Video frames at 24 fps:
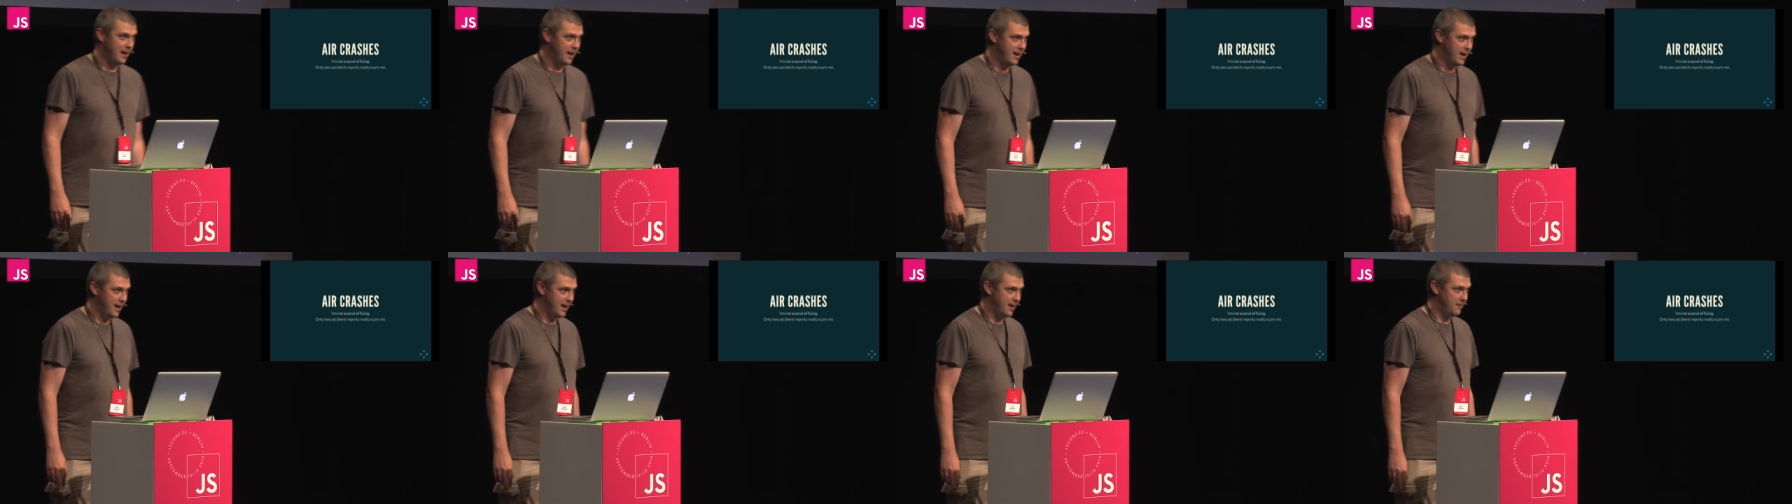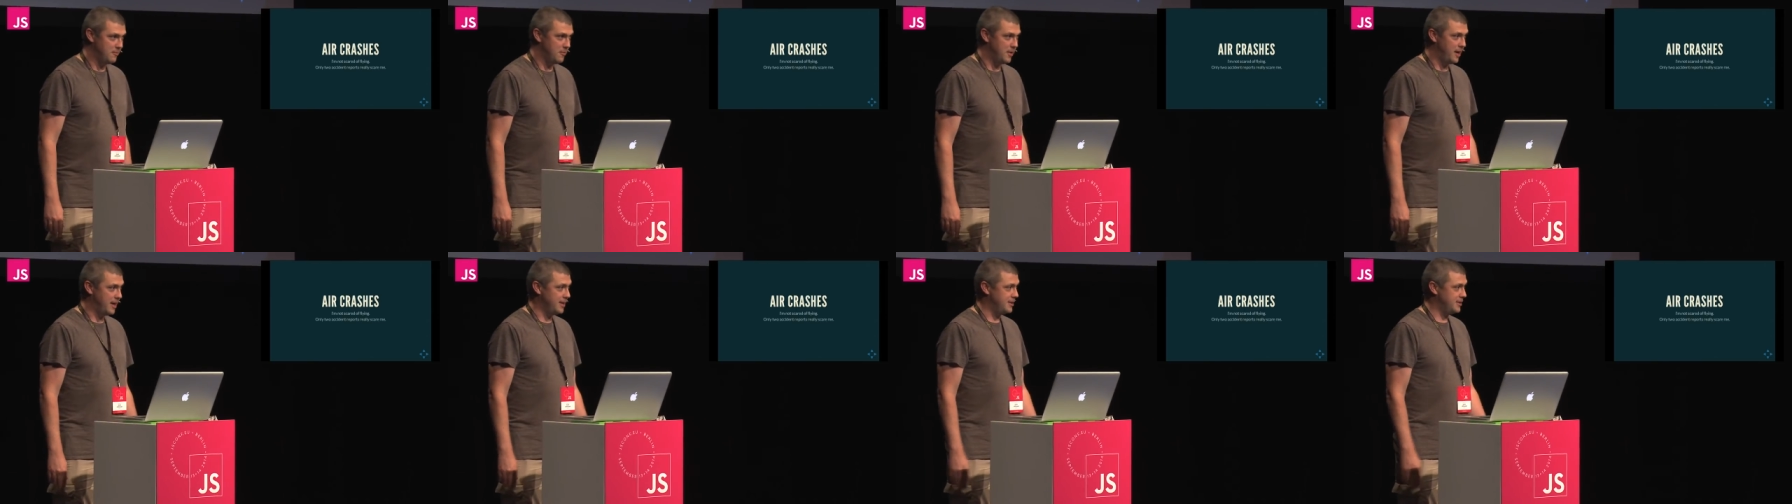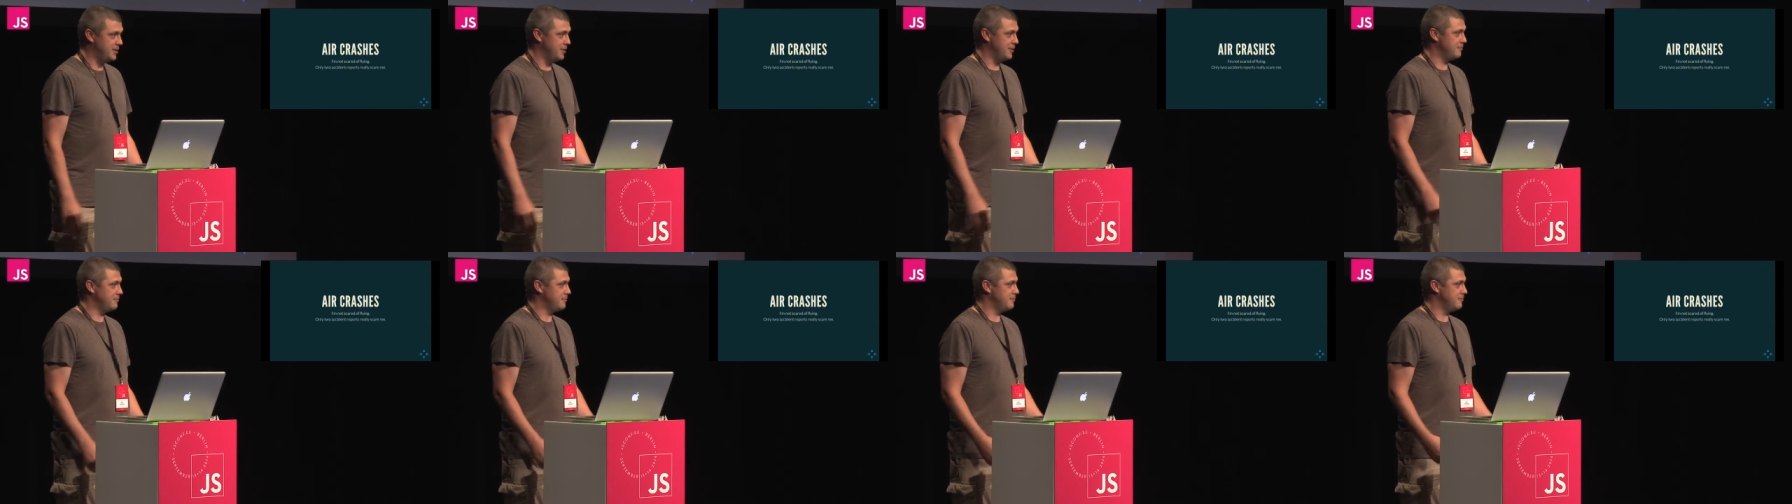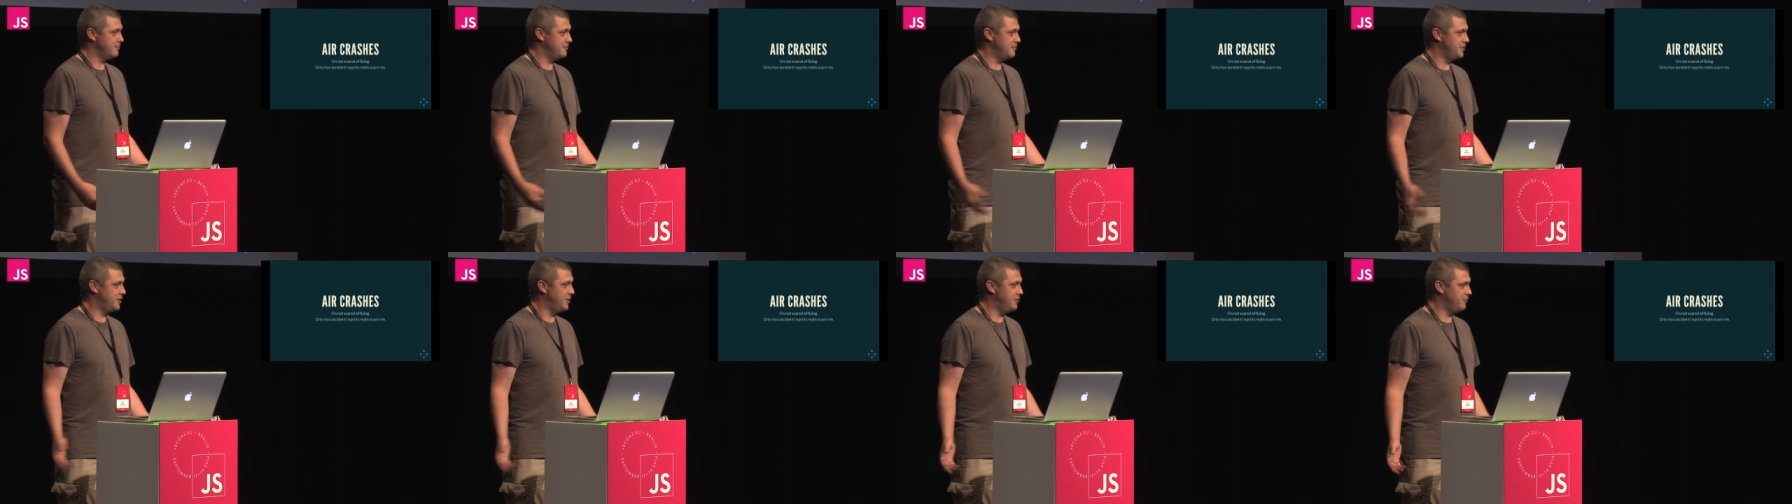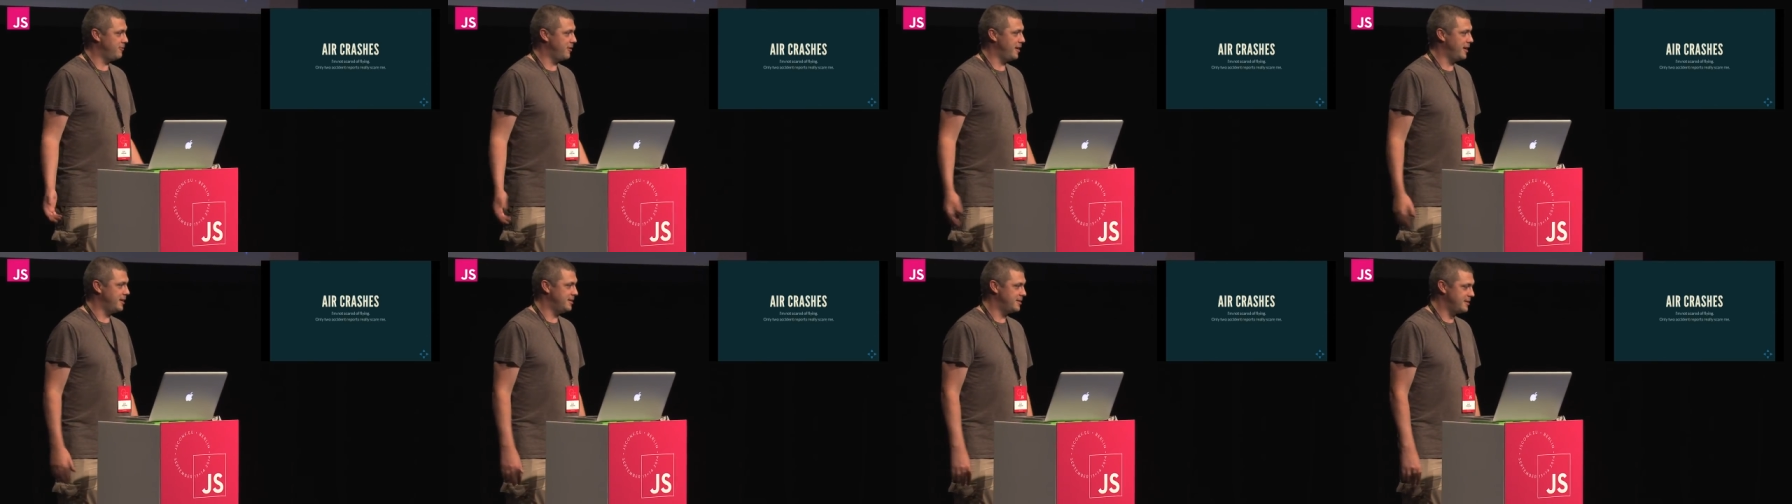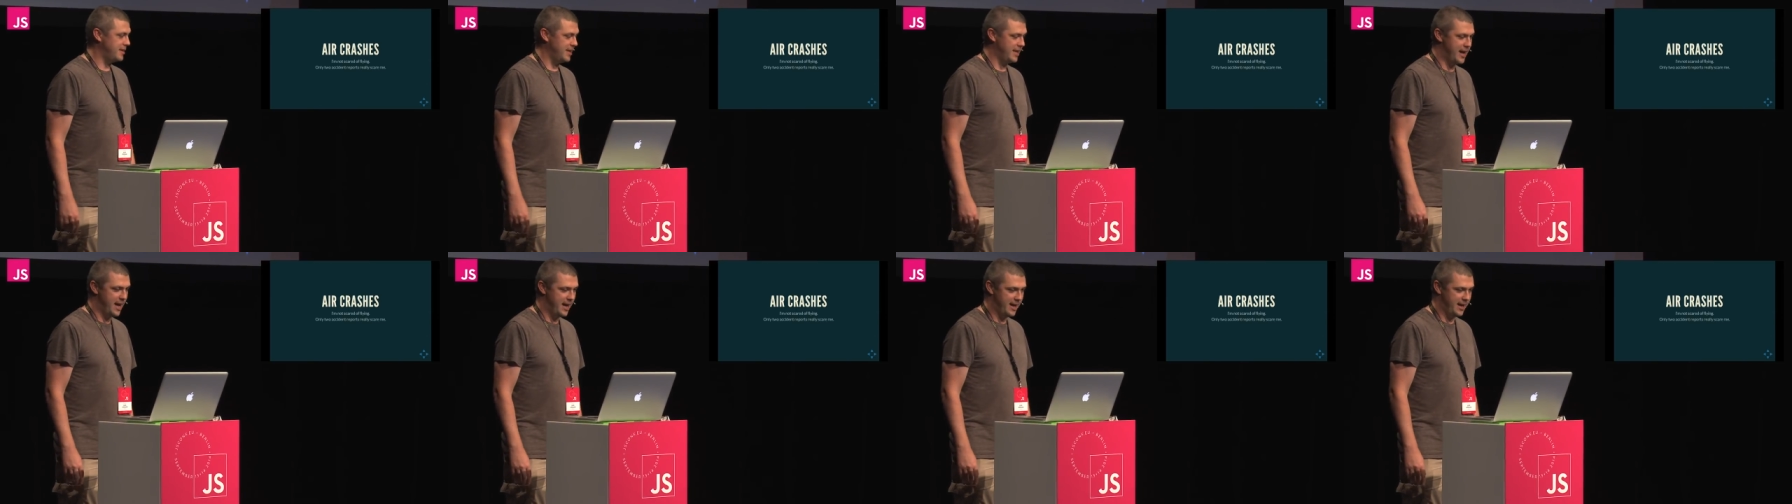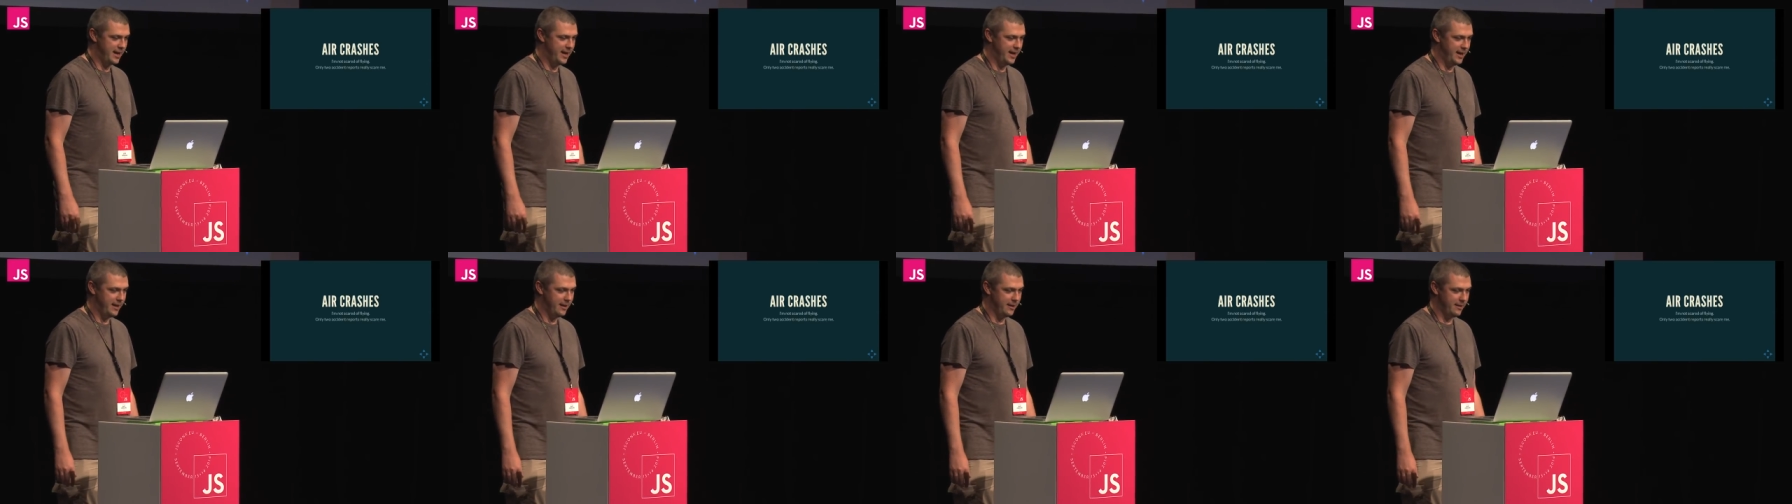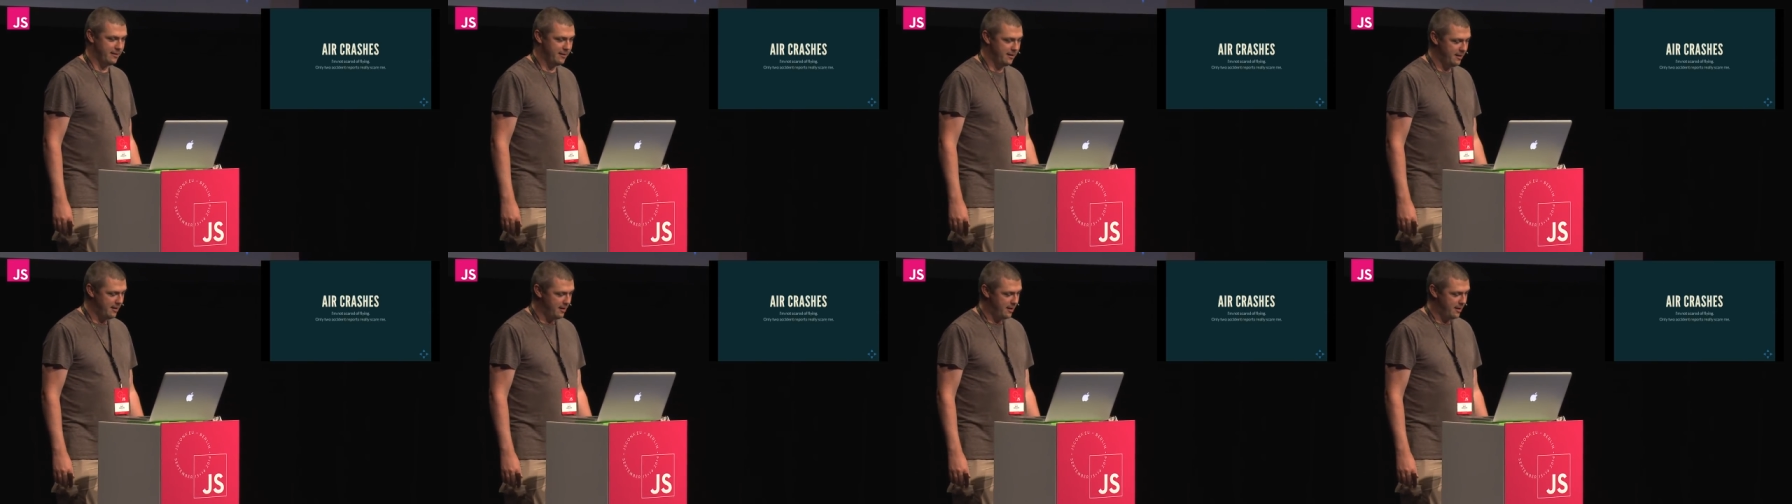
Um, I took two flights to get here,